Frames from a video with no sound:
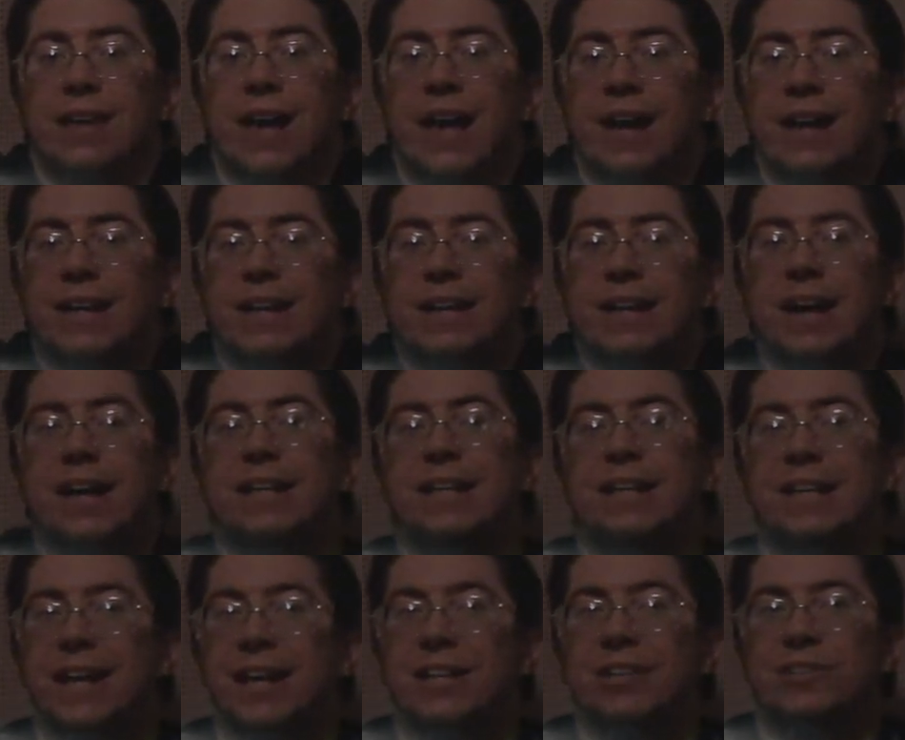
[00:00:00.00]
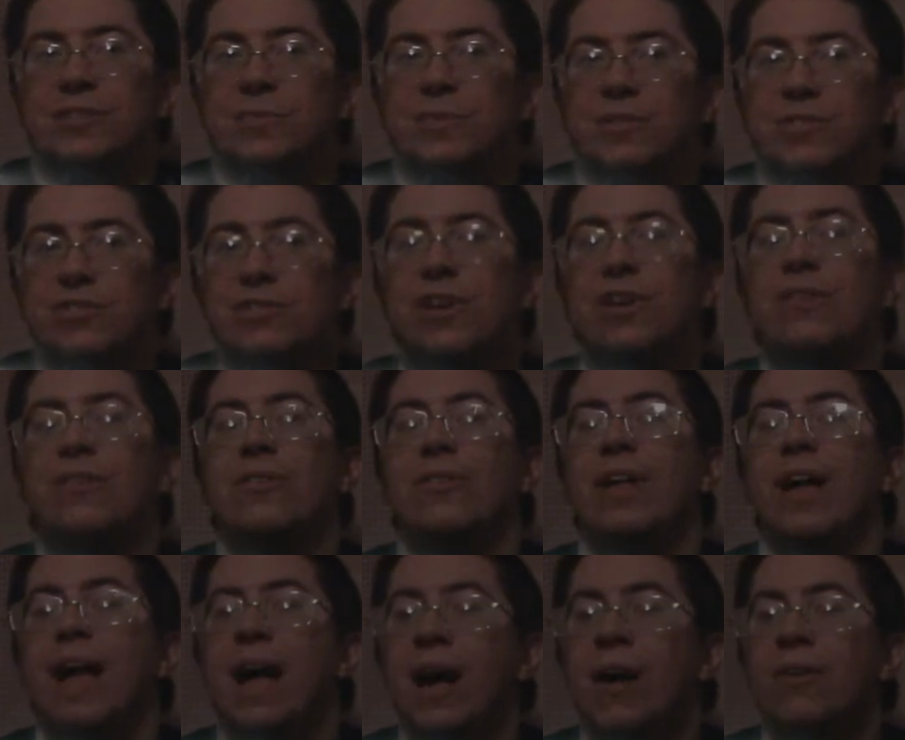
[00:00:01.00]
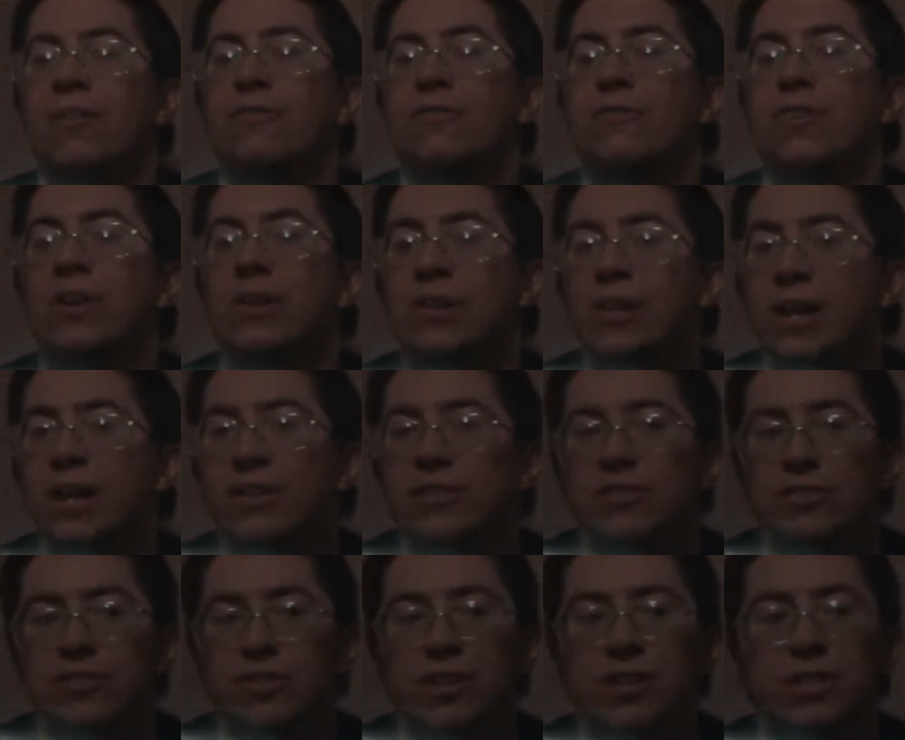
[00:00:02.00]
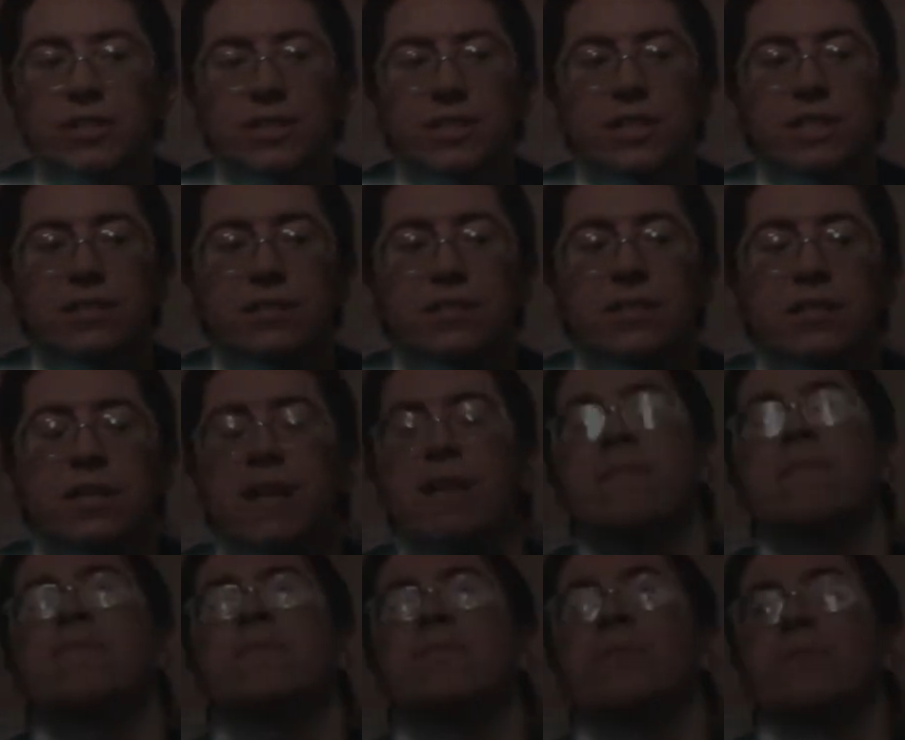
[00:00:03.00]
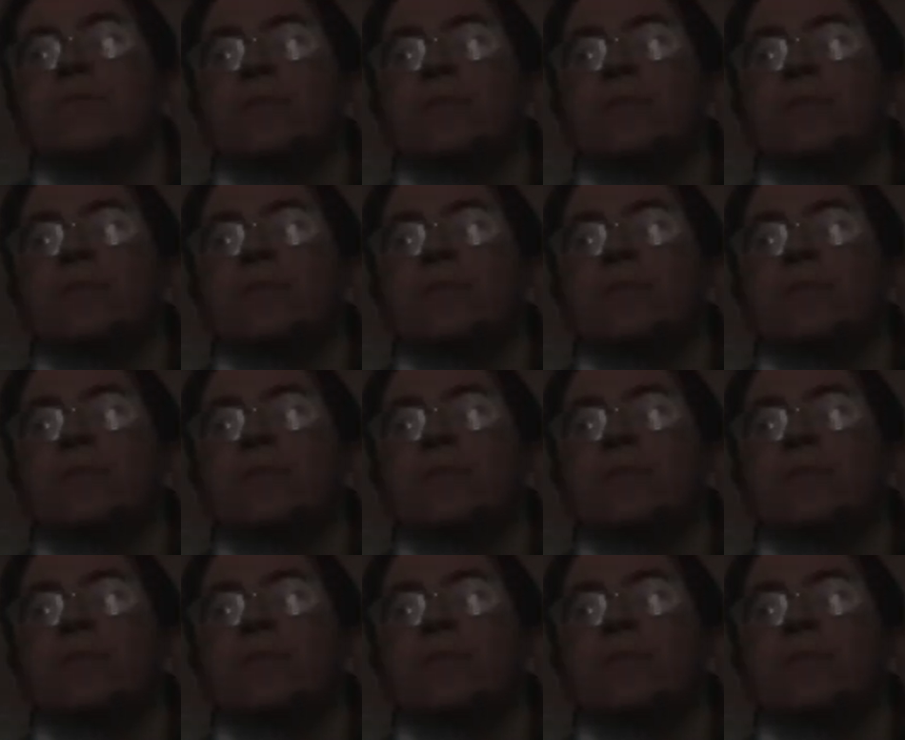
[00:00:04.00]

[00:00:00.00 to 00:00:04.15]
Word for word: and I kind of got a small chuckle out of a lot of the shark scenes, even though